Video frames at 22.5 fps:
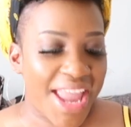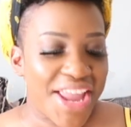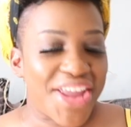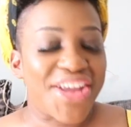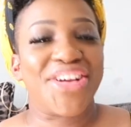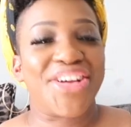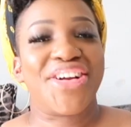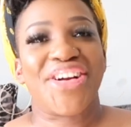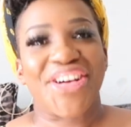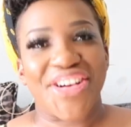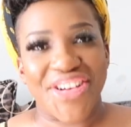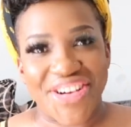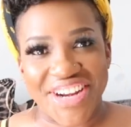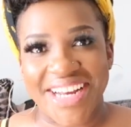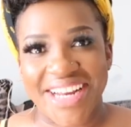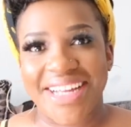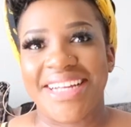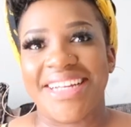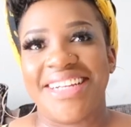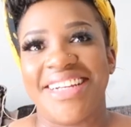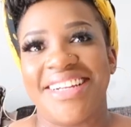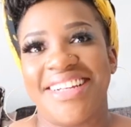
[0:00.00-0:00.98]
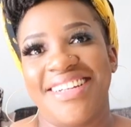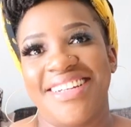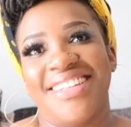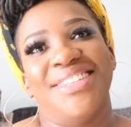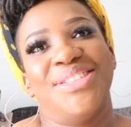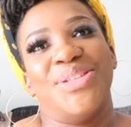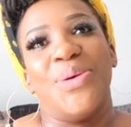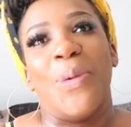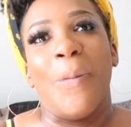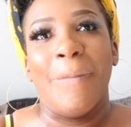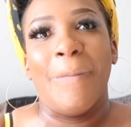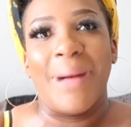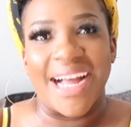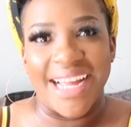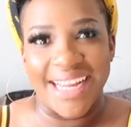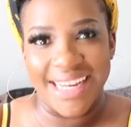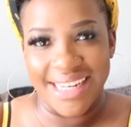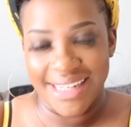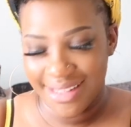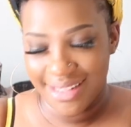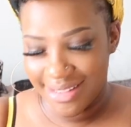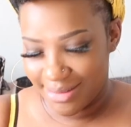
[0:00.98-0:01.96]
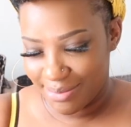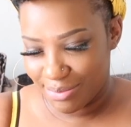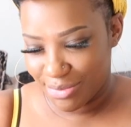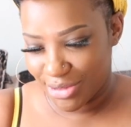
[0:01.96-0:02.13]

Your girl don't mind.